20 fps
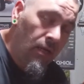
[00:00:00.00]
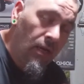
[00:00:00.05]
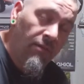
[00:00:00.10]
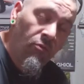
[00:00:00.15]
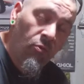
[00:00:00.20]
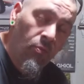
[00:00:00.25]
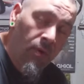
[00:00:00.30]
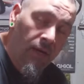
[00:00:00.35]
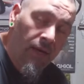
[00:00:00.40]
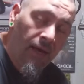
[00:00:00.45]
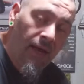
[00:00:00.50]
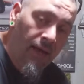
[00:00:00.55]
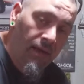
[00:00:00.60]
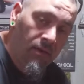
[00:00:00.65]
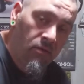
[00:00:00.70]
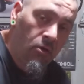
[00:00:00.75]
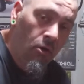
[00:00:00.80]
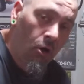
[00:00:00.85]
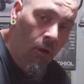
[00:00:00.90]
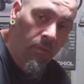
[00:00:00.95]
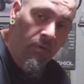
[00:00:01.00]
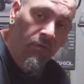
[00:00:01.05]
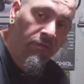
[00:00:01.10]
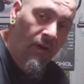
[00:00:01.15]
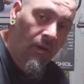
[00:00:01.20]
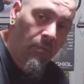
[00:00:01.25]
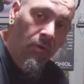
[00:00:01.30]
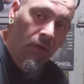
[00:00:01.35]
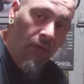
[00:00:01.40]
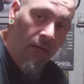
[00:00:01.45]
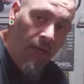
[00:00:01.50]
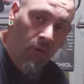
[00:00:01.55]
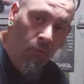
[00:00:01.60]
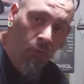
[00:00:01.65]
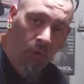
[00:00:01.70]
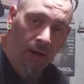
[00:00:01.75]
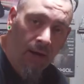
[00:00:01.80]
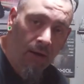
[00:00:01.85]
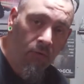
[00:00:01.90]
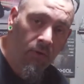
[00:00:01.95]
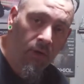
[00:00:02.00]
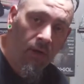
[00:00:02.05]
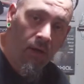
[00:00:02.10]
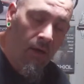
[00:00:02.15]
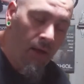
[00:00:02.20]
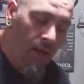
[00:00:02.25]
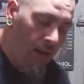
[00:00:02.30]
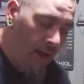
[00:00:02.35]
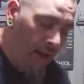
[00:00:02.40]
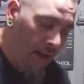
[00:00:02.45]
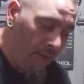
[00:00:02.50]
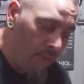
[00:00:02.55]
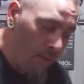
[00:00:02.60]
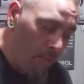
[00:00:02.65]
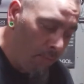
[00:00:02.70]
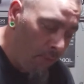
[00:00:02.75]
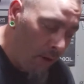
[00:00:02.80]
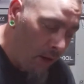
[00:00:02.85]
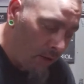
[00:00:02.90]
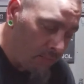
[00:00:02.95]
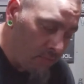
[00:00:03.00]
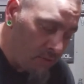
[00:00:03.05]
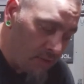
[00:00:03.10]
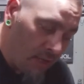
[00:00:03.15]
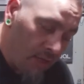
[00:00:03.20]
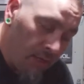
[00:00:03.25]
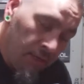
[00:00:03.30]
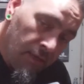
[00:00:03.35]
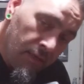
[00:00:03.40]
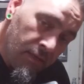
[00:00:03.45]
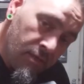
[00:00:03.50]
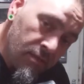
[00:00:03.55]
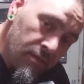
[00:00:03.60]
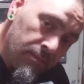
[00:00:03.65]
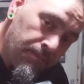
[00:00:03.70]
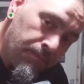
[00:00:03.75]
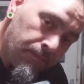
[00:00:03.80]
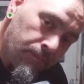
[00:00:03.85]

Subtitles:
not everybody has carbon fiber laying around. And the bottom side of this,